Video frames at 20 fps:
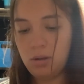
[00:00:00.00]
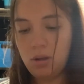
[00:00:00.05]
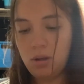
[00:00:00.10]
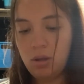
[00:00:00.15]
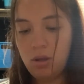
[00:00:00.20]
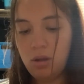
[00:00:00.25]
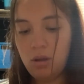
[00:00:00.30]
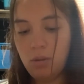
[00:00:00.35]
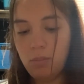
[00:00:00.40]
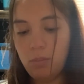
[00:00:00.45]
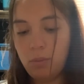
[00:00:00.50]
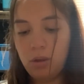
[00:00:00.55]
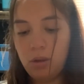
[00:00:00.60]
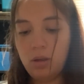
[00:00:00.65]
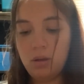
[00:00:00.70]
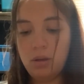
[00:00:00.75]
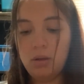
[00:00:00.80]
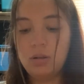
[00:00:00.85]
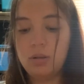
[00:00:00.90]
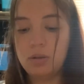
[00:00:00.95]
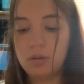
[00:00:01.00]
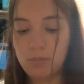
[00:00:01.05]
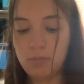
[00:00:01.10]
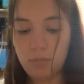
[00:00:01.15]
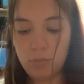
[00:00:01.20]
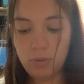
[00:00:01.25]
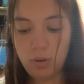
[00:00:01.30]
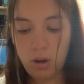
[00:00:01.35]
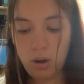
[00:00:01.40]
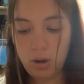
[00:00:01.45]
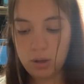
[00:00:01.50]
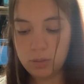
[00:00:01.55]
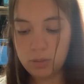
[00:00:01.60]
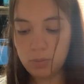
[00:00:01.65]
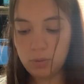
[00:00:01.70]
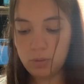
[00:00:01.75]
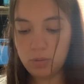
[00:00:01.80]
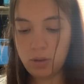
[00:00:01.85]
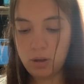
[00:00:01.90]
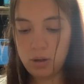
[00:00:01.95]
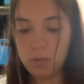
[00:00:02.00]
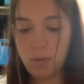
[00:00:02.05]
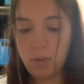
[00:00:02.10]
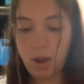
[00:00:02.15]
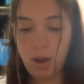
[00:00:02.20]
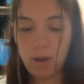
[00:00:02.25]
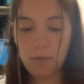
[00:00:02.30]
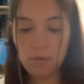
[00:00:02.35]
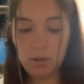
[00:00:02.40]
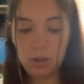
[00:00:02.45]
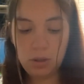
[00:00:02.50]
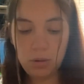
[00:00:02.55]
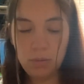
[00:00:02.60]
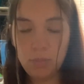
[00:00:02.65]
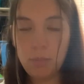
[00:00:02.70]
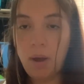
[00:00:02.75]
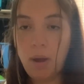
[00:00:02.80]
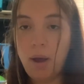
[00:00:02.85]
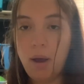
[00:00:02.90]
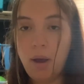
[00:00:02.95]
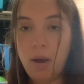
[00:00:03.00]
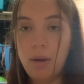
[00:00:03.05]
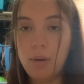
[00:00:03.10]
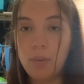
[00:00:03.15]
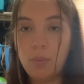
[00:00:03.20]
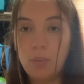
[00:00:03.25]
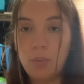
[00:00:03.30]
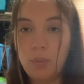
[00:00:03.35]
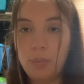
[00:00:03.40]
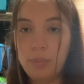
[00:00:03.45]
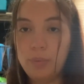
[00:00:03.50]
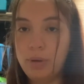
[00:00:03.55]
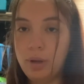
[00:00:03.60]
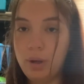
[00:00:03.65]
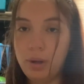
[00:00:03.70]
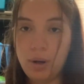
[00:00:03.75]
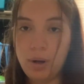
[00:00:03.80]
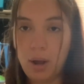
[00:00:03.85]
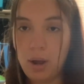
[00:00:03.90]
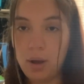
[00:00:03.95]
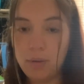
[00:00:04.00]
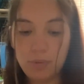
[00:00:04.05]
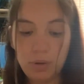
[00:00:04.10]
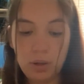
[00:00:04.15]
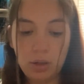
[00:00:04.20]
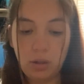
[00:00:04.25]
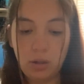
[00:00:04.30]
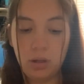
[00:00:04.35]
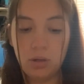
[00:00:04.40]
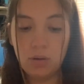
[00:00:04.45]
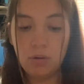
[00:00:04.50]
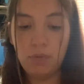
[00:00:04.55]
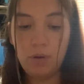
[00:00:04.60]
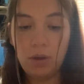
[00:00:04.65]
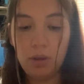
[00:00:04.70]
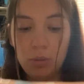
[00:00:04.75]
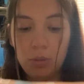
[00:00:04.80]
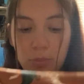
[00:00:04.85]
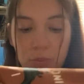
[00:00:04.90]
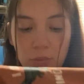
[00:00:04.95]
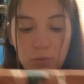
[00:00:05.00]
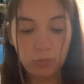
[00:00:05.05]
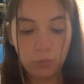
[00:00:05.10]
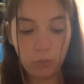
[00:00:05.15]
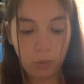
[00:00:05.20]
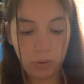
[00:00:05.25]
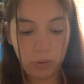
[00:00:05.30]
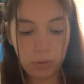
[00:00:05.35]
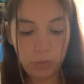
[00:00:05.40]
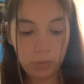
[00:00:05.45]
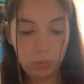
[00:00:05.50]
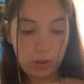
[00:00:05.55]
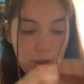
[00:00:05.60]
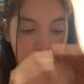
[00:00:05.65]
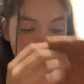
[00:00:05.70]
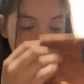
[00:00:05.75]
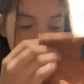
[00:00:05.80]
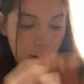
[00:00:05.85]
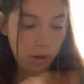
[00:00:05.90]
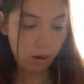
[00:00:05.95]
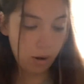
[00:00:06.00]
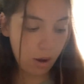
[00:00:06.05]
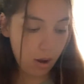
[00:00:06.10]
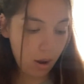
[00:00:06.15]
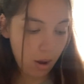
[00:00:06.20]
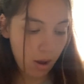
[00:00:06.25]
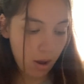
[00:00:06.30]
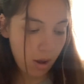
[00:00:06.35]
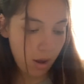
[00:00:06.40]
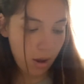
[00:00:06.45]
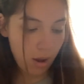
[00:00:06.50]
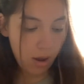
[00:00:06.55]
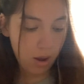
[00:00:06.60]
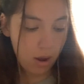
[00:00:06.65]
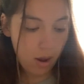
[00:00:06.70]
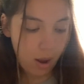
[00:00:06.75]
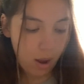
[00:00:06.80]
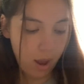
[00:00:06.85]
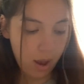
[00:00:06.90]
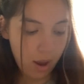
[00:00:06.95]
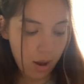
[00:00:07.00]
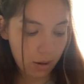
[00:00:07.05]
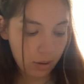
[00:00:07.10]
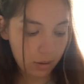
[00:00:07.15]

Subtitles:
Because the hospital that I'm having him at didn't have any available for the weekend. And